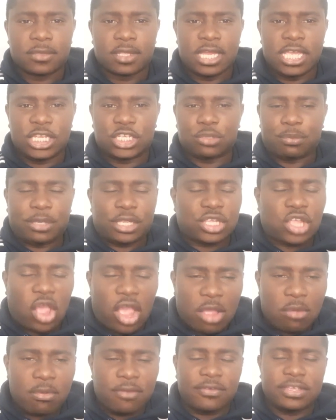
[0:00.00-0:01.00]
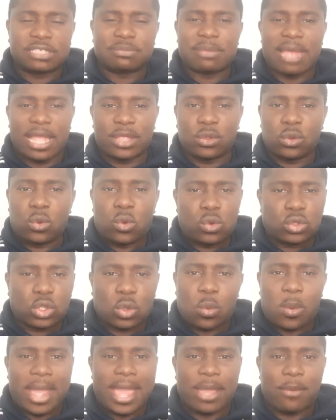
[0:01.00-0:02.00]
He should be going with his man all the
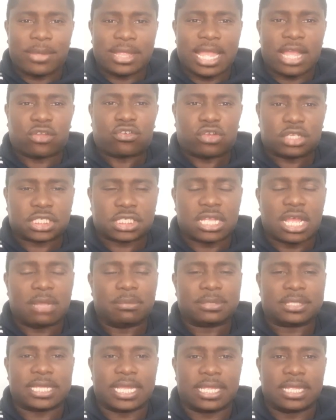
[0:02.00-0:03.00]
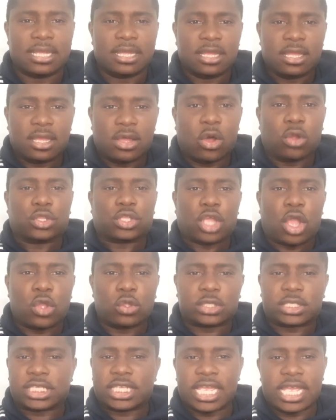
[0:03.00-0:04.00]
way when that cross comes in.
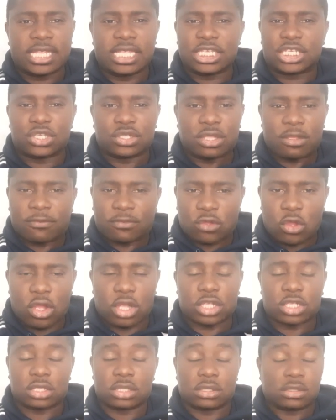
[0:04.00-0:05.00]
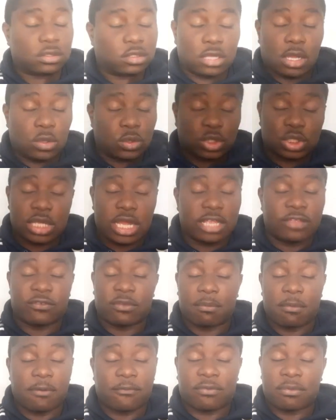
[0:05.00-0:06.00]
Although Tierney should have got goal side of
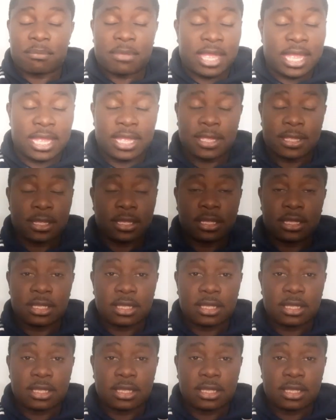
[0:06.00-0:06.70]
him. But for me,